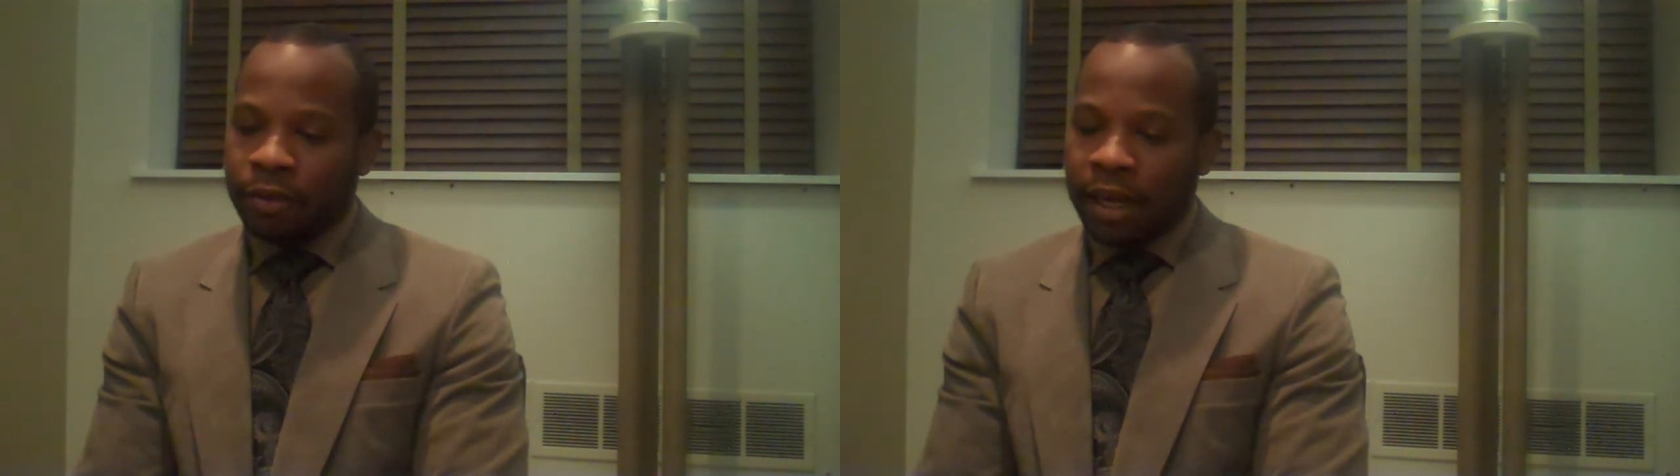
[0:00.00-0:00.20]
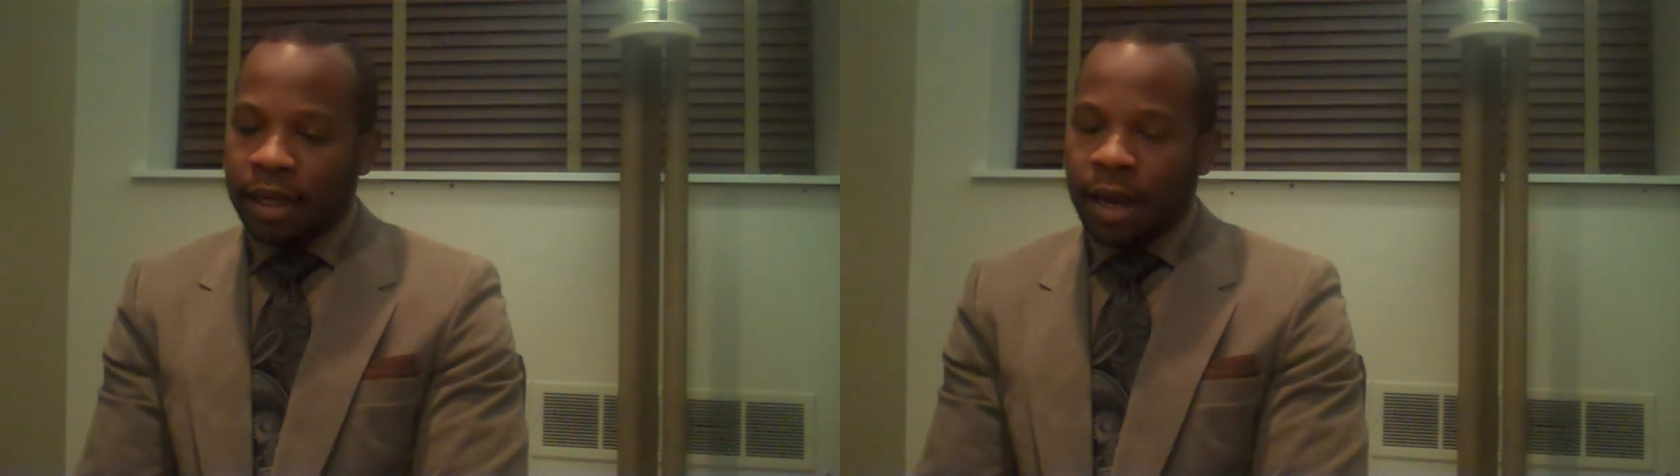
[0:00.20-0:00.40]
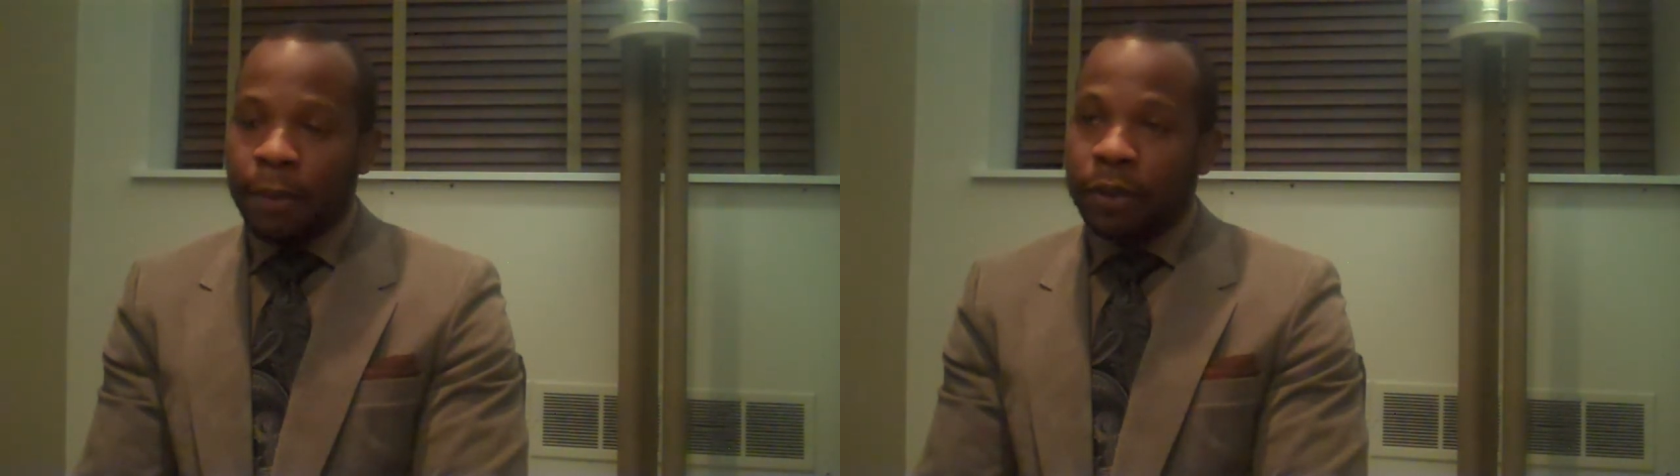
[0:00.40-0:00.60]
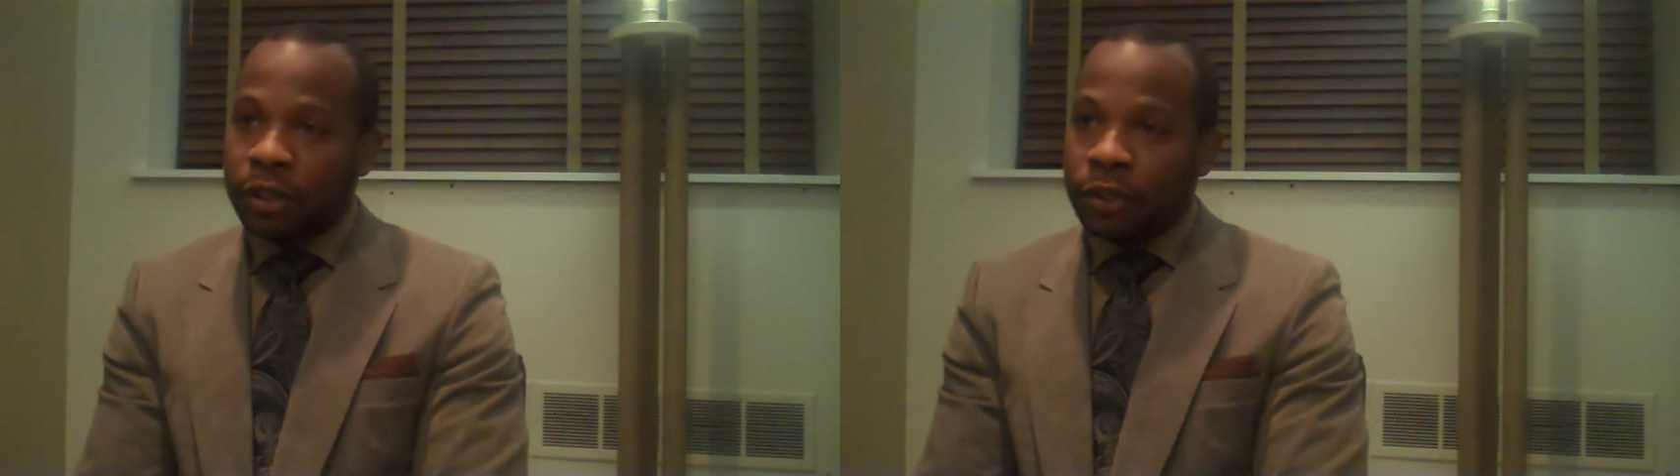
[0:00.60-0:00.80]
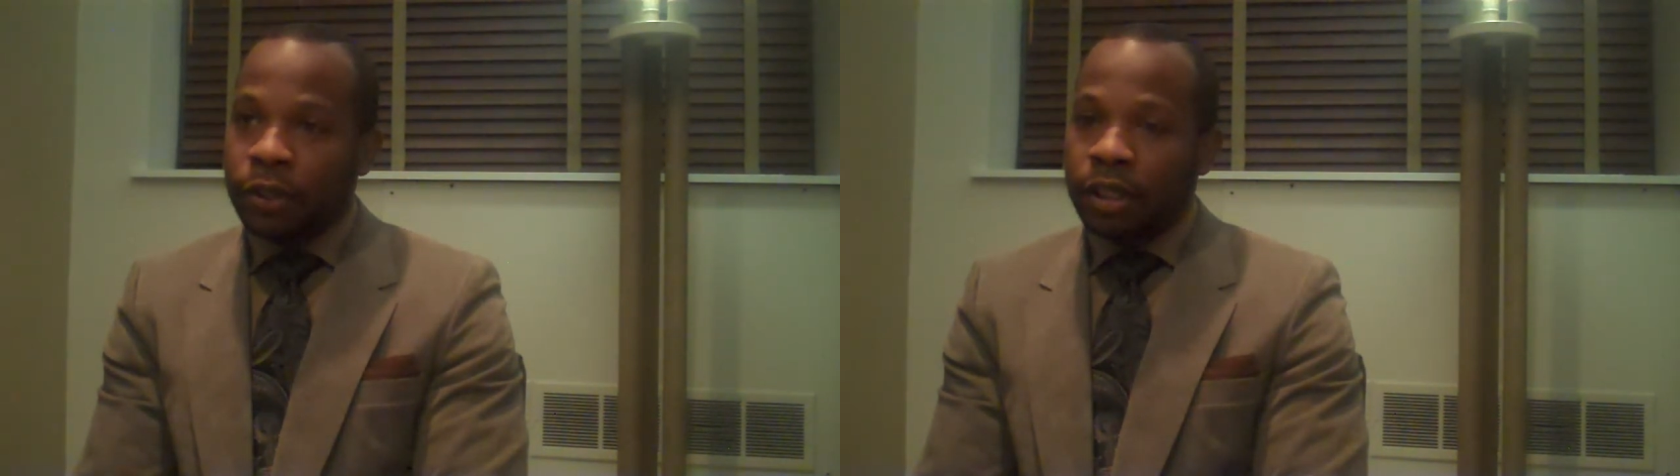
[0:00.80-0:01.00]
have had the
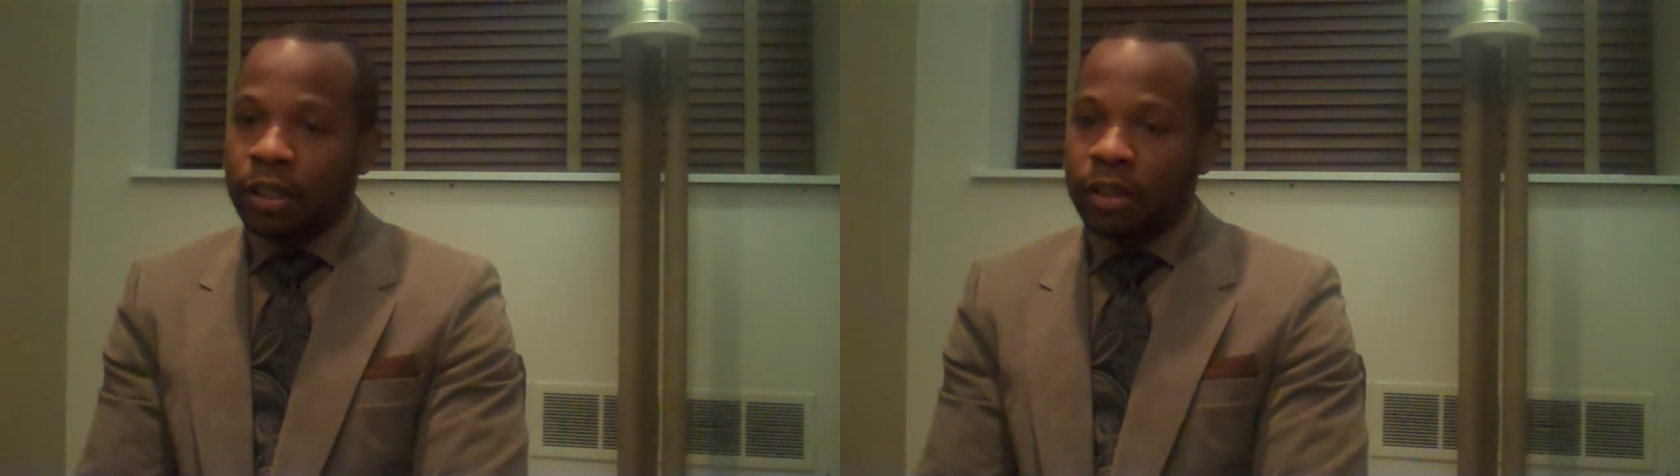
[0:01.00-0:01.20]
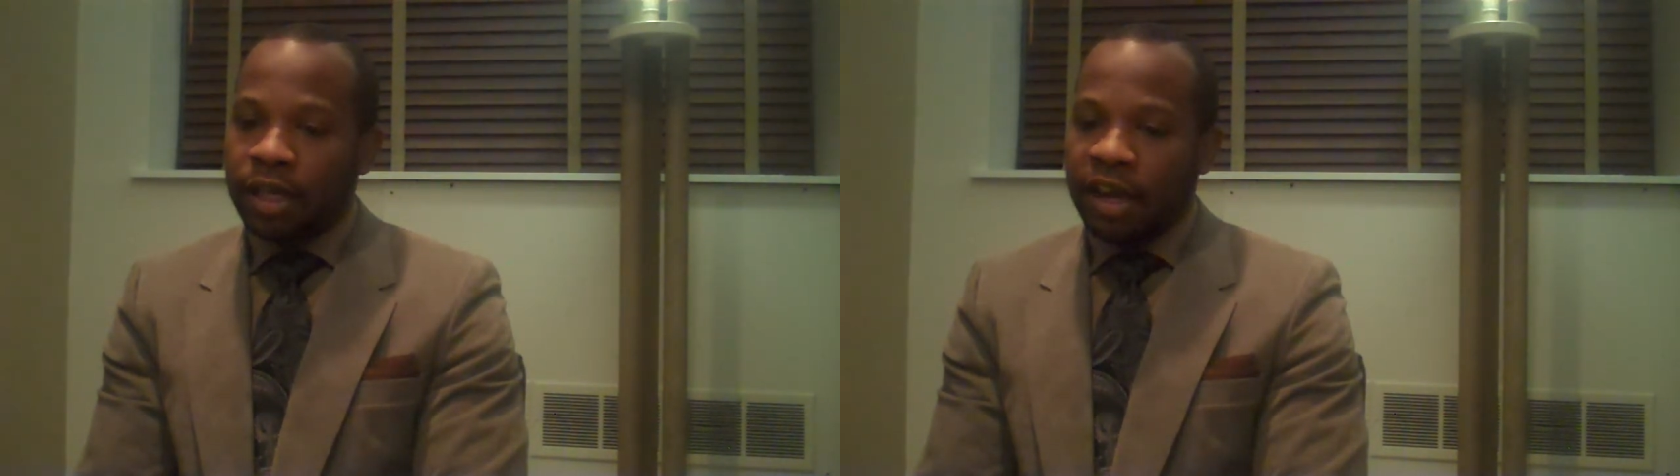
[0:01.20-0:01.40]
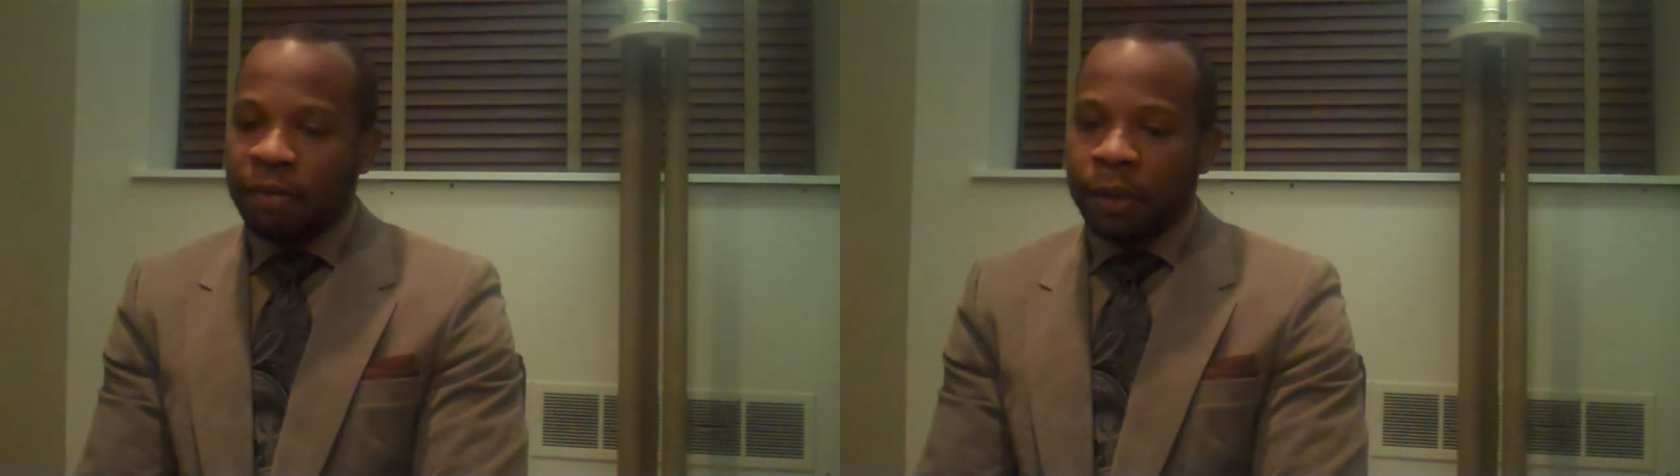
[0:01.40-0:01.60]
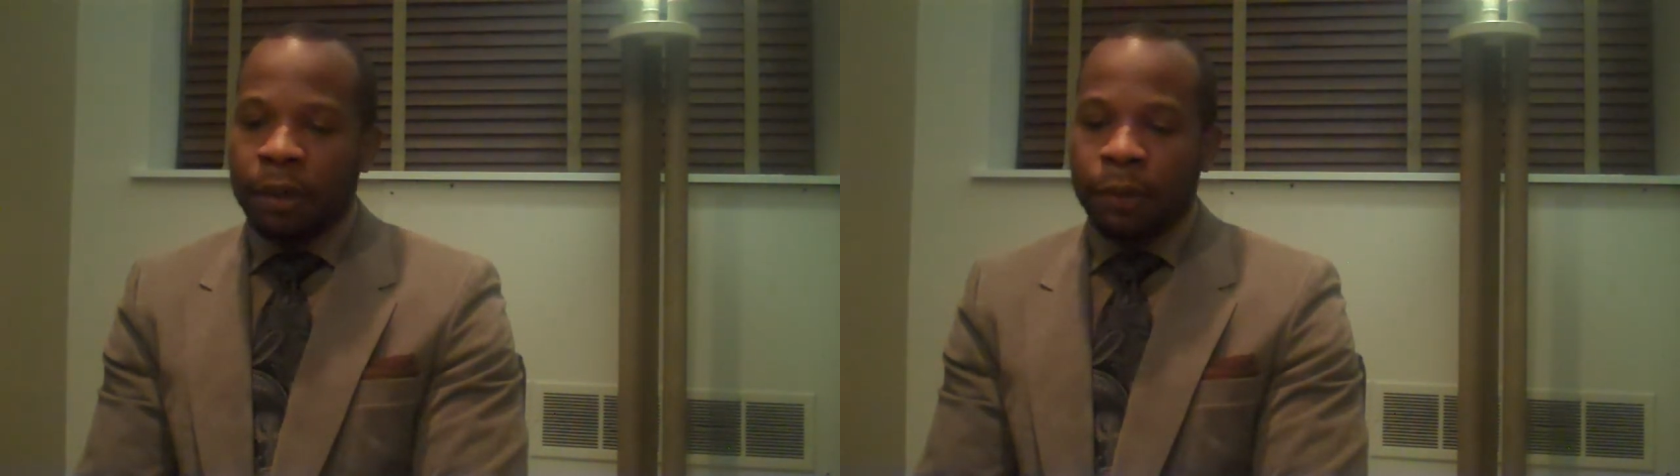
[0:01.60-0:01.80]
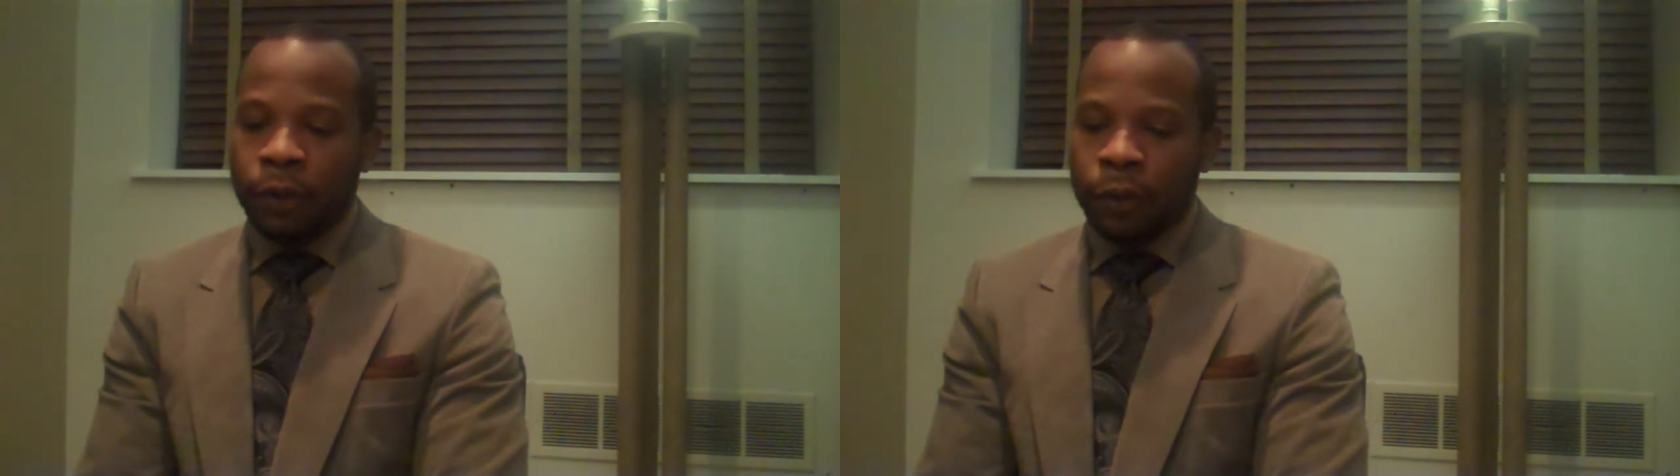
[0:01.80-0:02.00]
opportunity to have
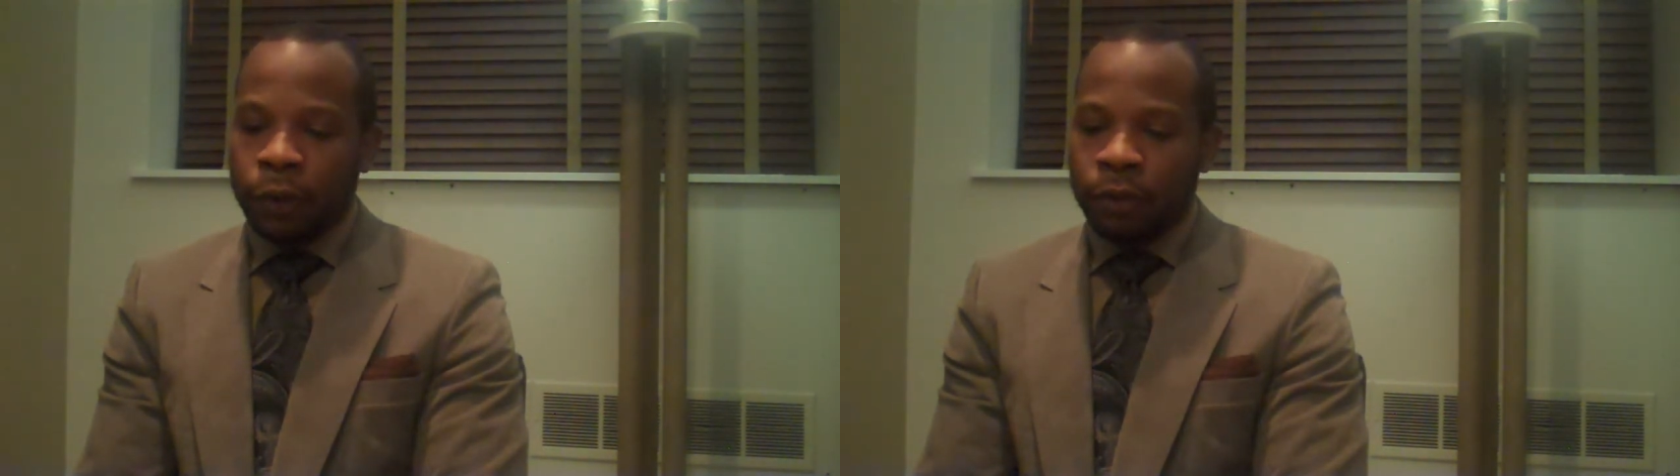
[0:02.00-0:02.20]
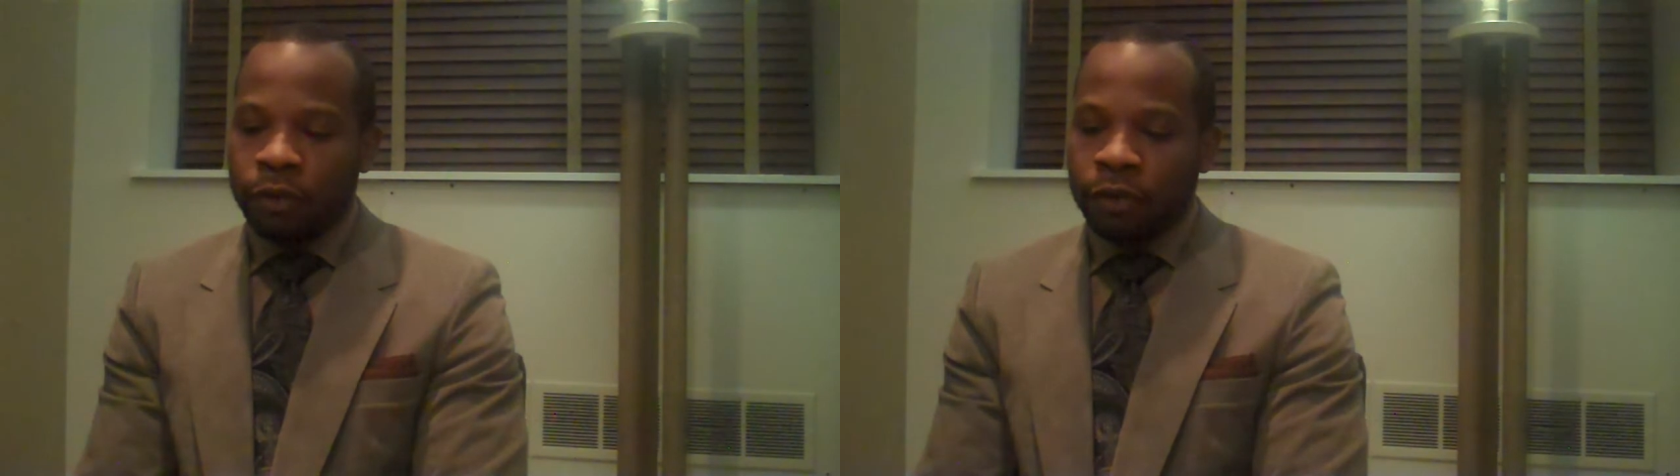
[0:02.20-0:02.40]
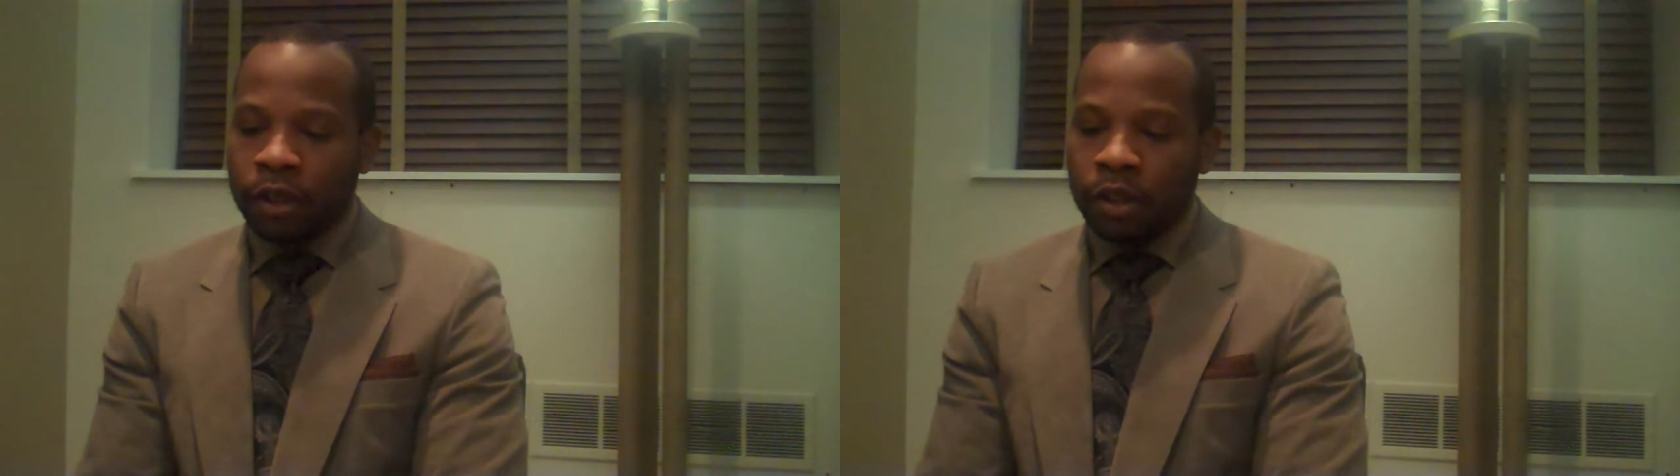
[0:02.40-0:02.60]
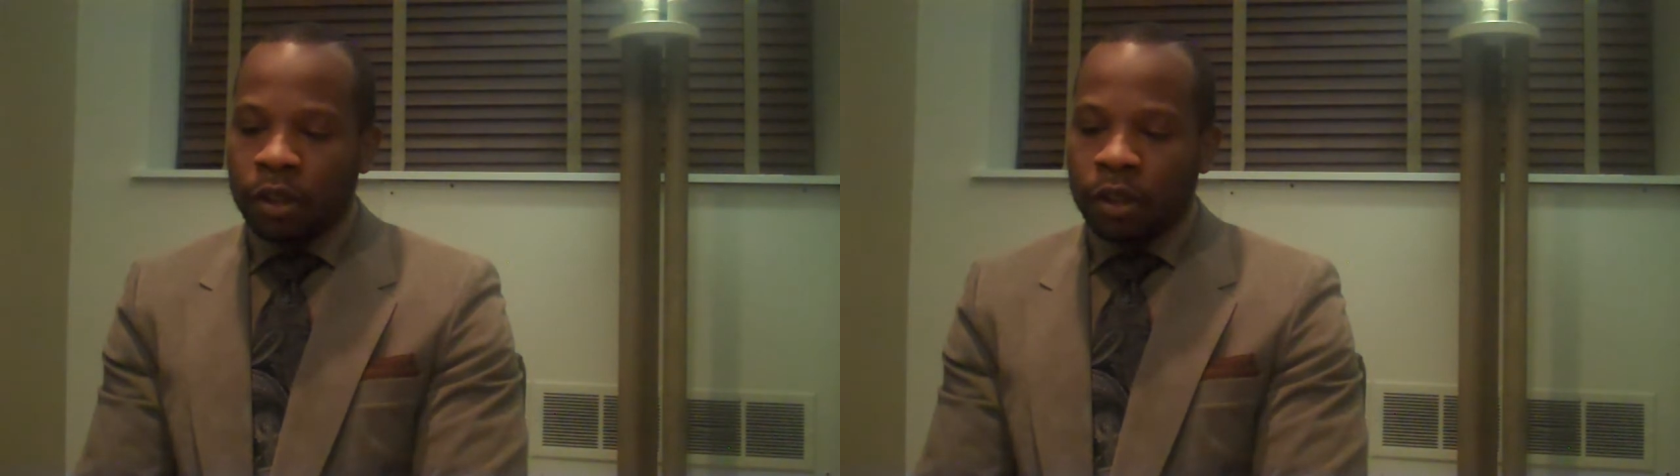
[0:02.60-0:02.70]
people who've